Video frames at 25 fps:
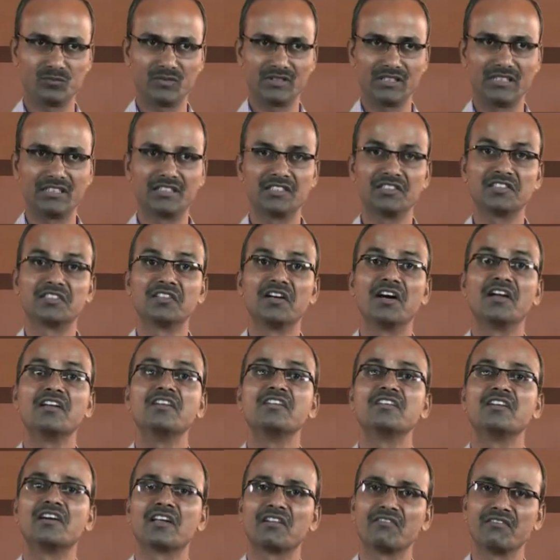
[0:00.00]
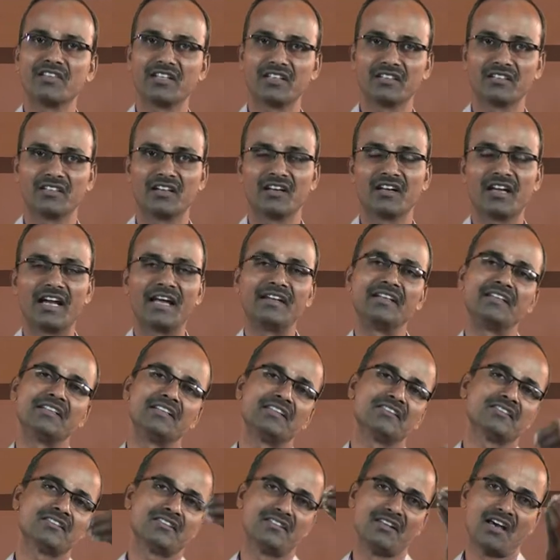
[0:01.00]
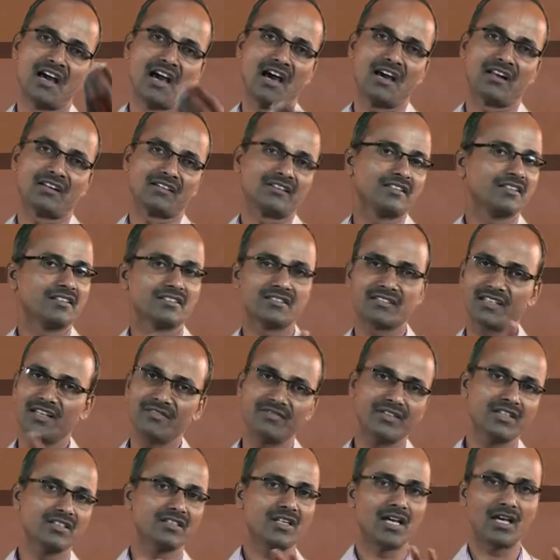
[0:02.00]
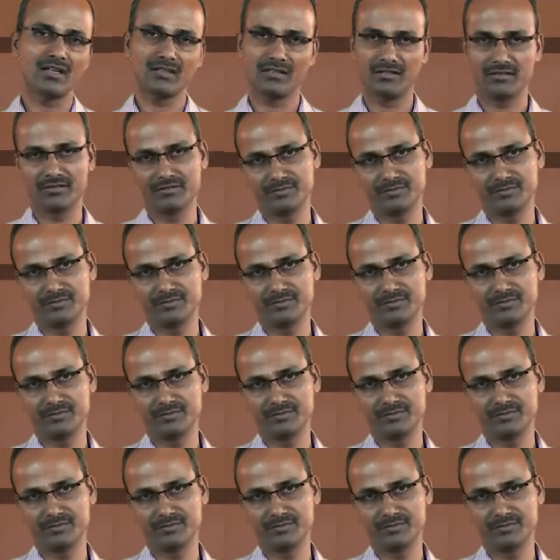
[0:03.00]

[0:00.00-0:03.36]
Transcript: it is unnerving, and it is dark, it is kept in dark.